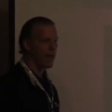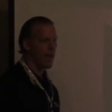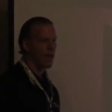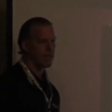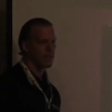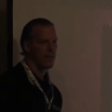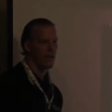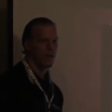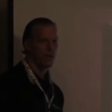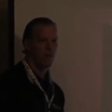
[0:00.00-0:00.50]
to
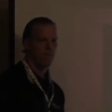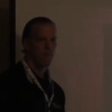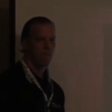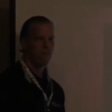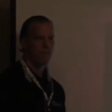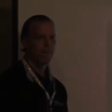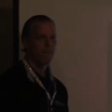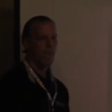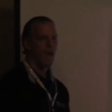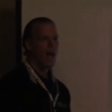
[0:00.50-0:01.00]
that tunnel.
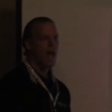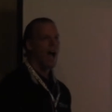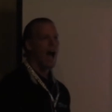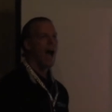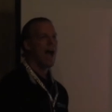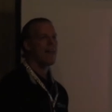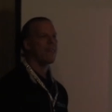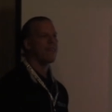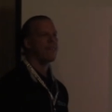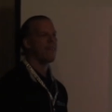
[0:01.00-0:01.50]
Yeah.
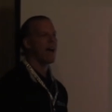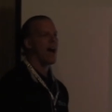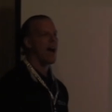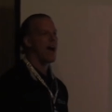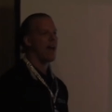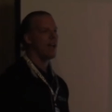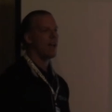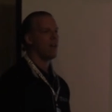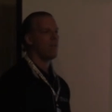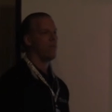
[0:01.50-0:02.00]
I
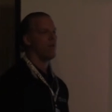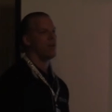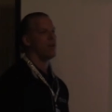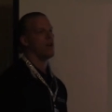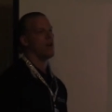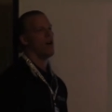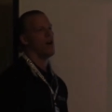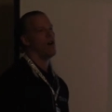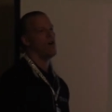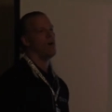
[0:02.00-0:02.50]
thought it would
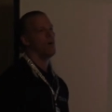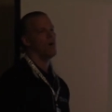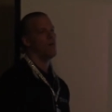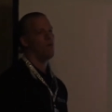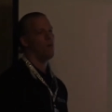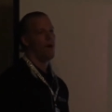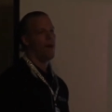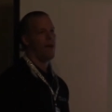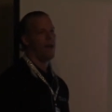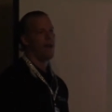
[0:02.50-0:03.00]
go
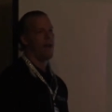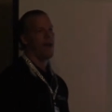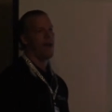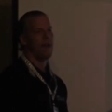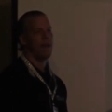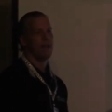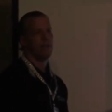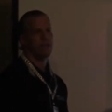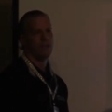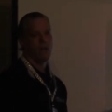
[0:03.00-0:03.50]
away
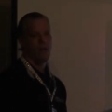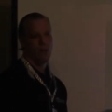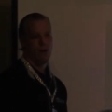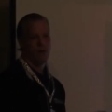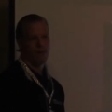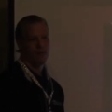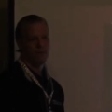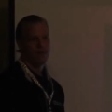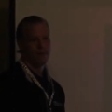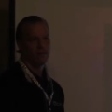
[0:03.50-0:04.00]
on its
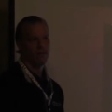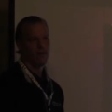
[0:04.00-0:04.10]
own.